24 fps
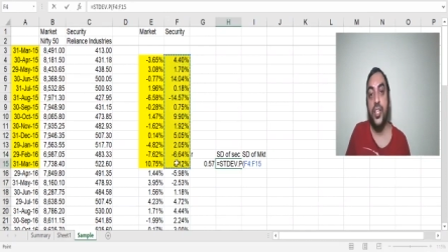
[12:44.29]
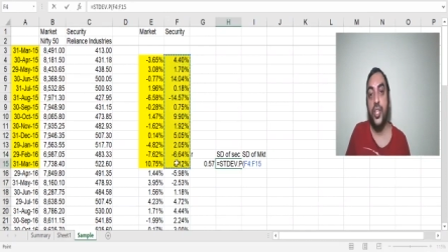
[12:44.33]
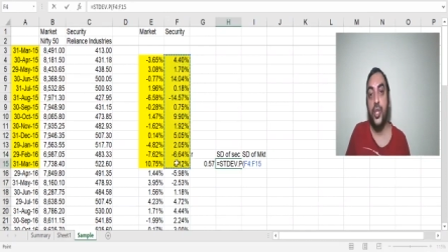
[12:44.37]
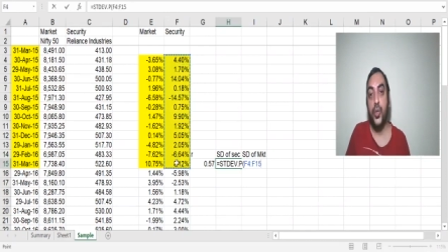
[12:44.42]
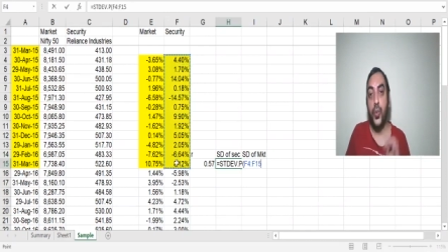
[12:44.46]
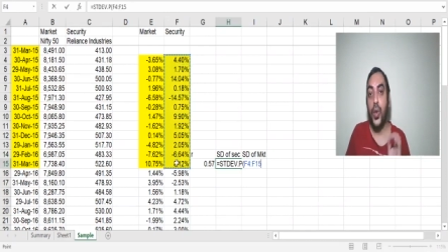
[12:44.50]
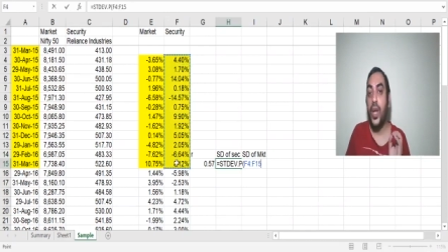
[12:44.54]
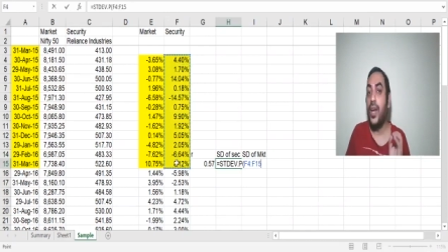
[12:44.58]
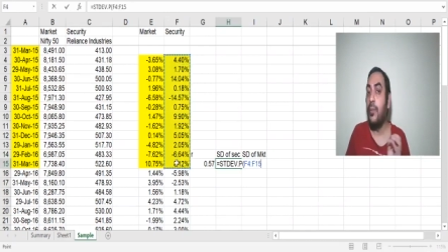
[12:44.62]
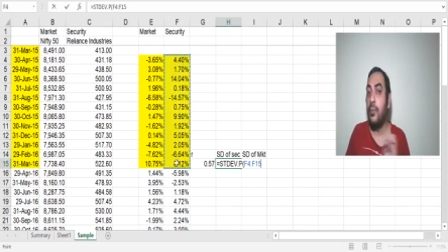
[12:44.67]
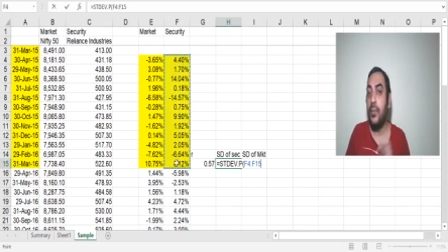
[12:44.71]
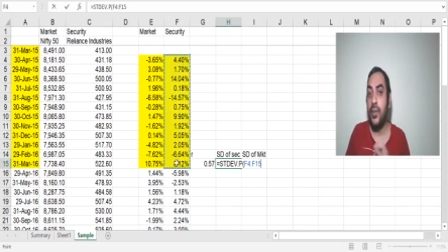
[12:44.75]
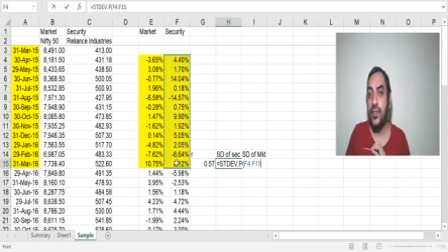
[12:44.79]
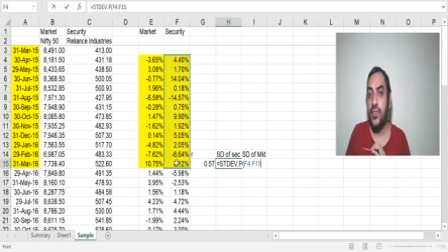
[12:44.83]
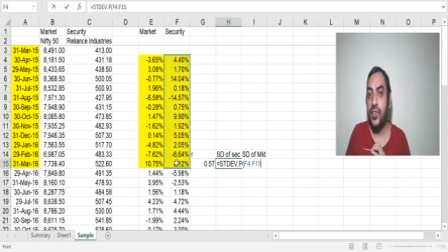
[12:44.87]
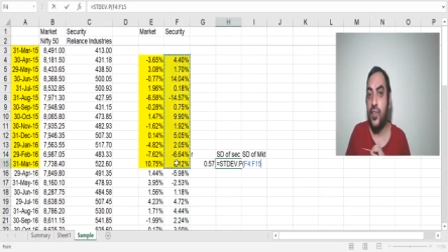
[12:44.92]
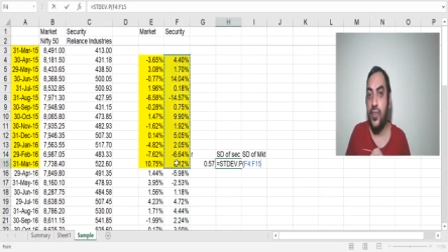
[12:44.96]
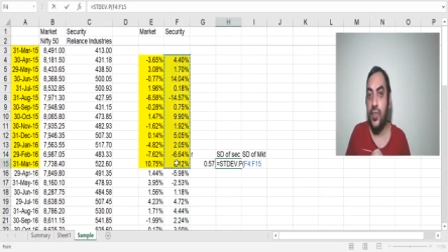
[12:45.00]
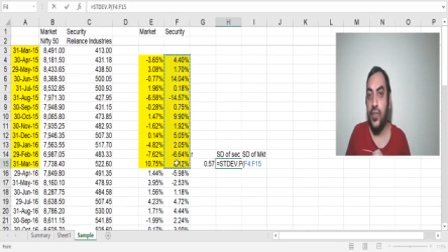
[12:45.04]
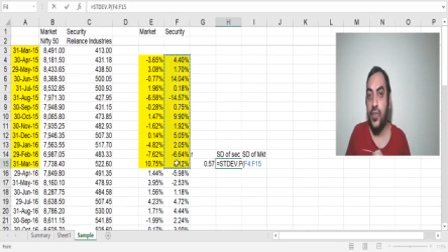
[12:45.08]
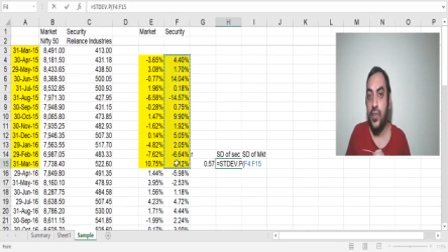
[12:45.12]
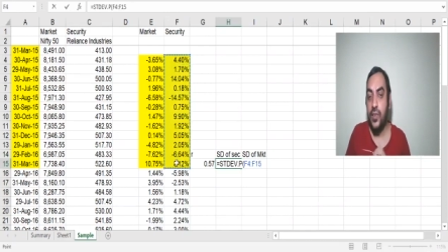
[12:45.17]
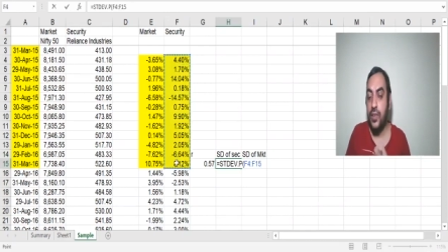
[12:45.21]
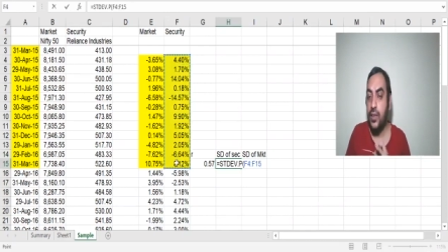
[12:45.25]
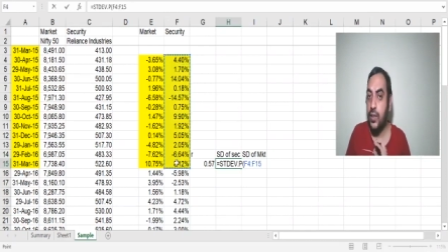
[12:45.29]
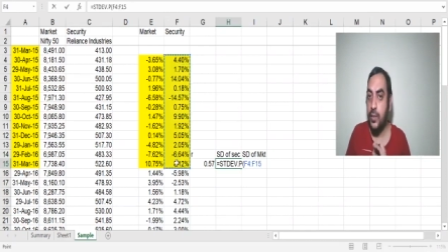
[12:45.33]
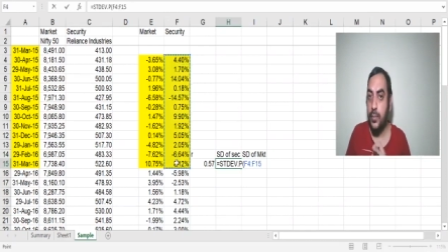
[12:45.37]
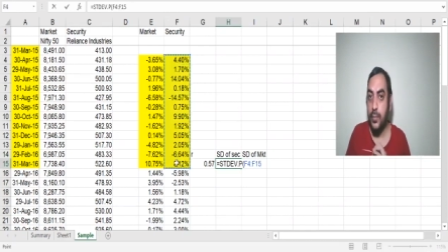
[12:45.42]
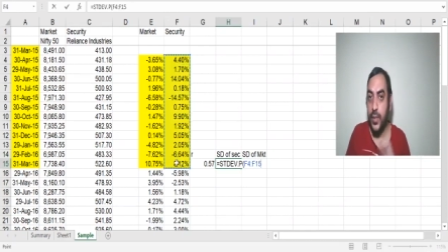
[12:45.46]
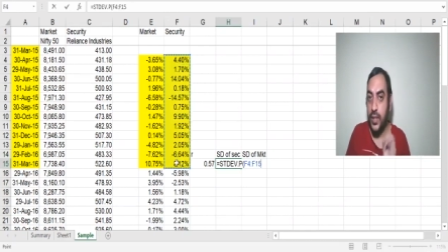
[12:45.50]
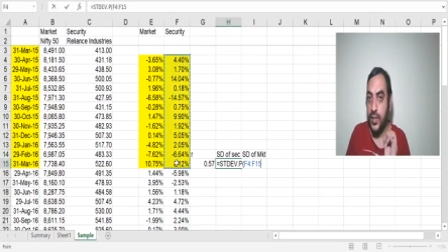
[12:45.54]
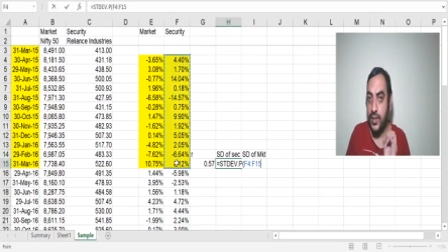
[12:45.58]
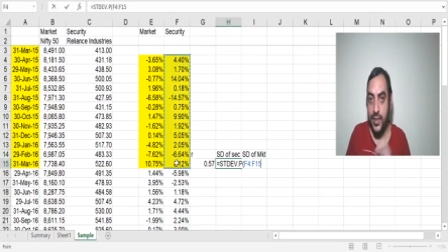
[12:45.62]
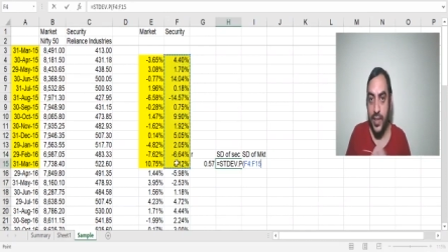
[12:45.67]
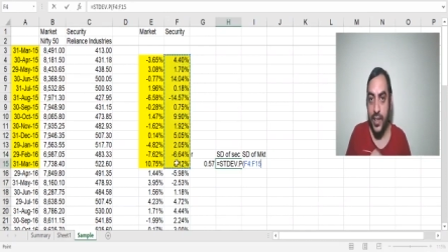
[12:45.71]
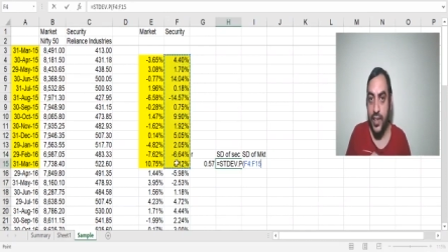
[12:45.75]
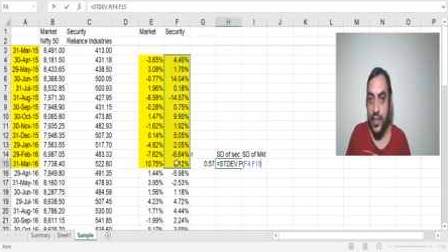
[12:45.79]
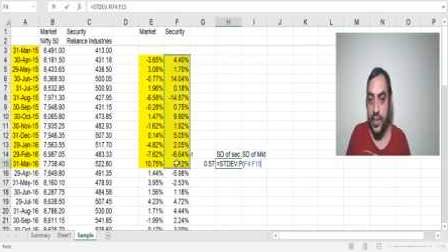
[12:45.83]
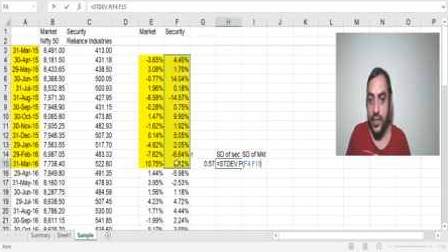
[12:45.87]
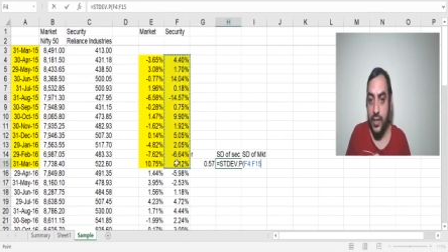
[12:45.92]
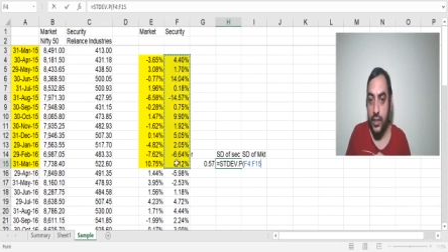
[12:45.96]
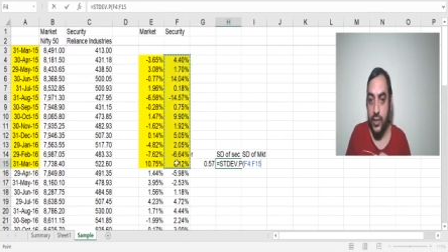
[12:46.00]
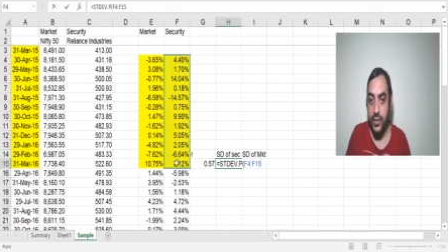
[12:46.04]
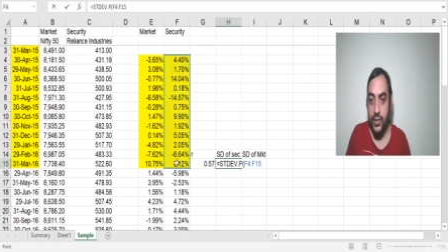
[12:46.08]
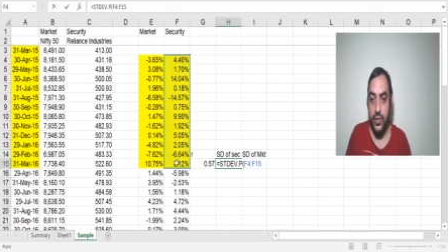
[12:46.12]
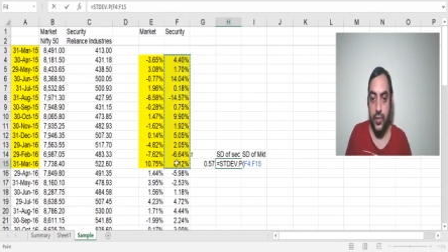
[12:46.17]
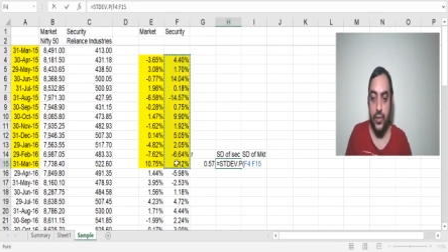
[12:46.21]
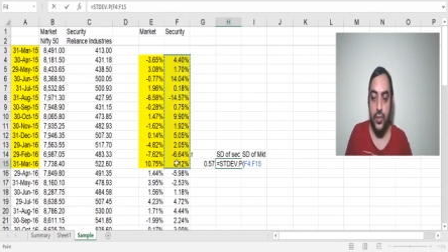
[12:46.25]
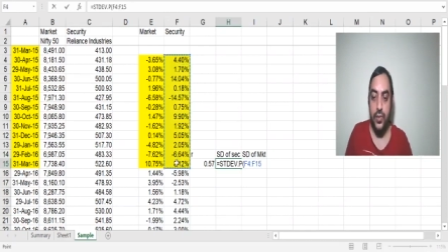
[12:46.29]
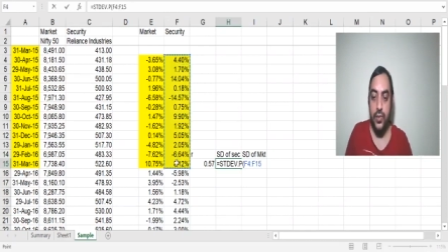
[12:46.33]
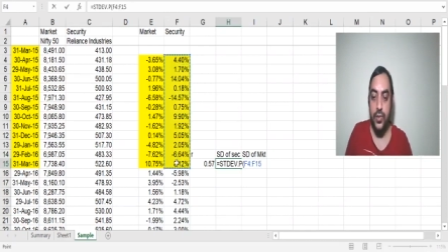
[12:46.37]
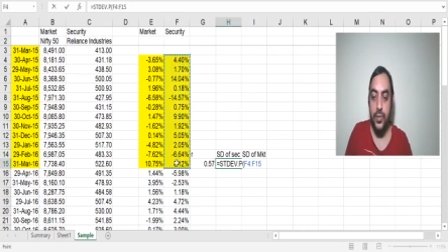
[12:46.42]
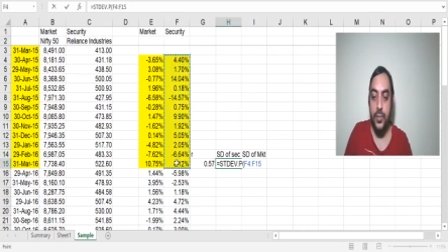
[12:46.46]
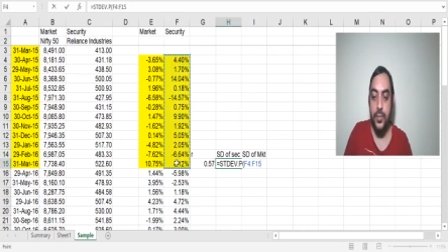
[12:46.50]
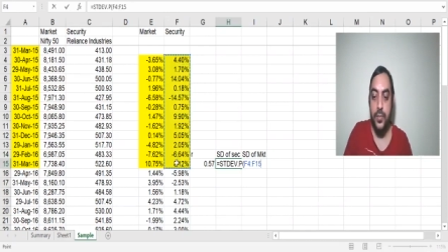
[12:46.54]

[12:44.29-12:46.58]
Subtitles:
12 months monthly returns.